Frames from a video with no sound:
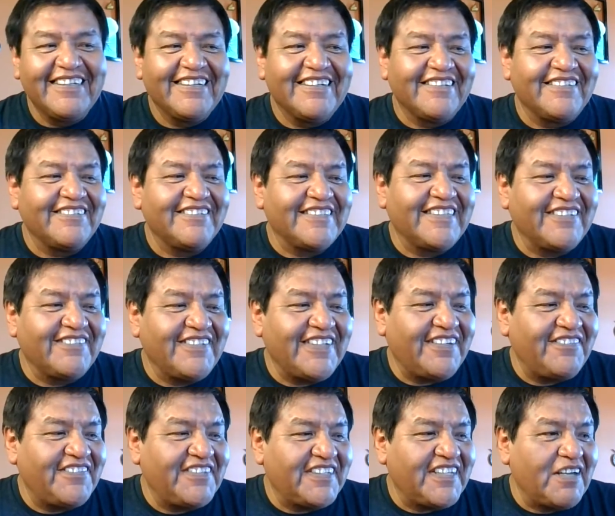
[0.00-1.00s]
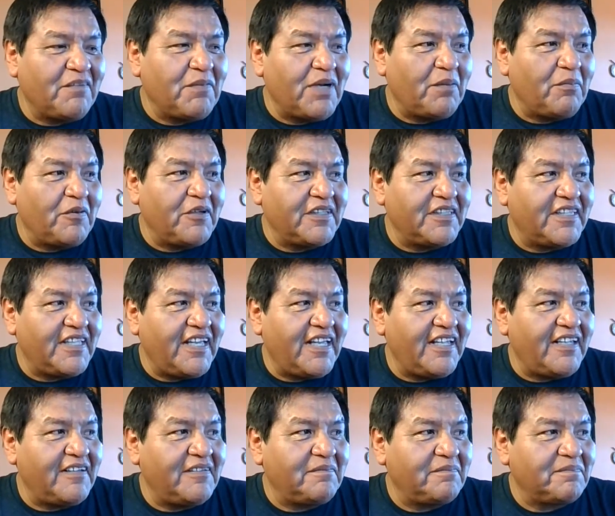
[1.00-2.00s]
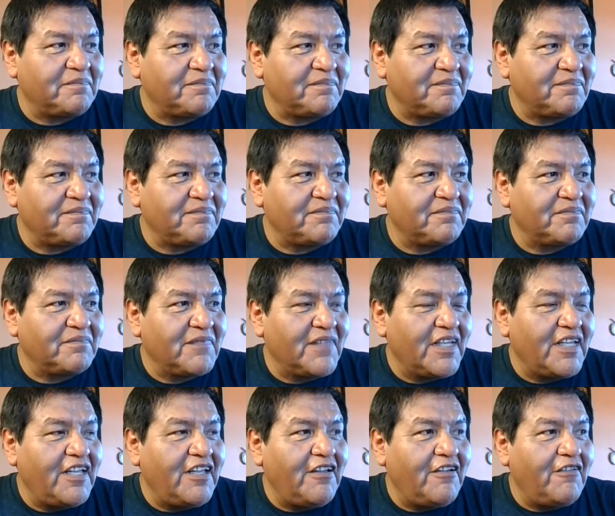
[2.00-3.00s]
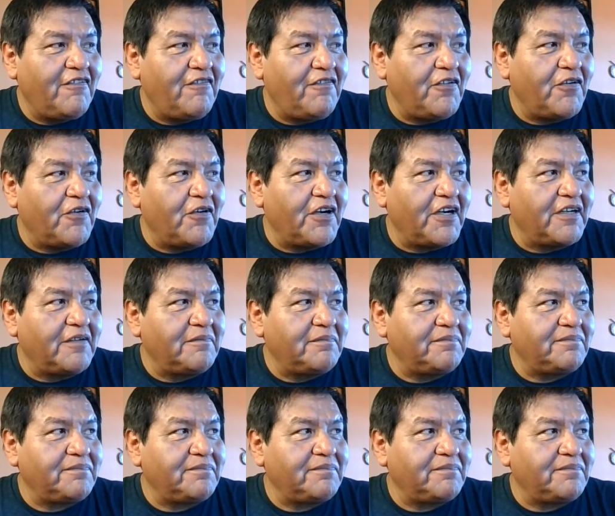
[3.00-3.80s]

Oh, then we have to come up with the 4.